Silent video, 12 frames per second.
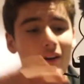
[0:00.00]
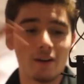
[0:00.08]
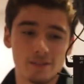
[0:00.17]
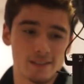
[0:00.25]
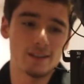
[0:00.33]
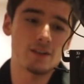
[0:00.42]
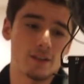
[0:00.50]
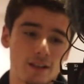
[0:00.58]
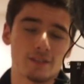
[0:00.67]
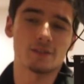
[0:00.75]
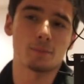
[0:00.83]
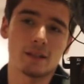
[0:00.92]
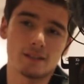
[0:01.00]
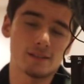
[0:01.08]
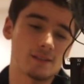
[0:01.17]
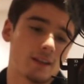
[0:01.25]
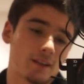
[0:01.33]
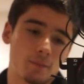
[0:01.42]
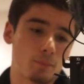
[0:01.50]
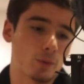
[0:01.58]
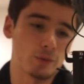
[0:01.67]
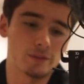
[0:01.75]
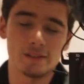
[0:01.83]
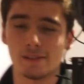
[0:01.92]
Obviously there are nicer places like the
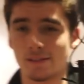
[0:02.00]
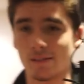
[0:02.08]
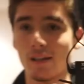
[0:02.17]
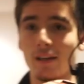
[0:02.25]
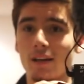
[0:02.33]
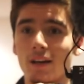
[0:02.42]
Boltons,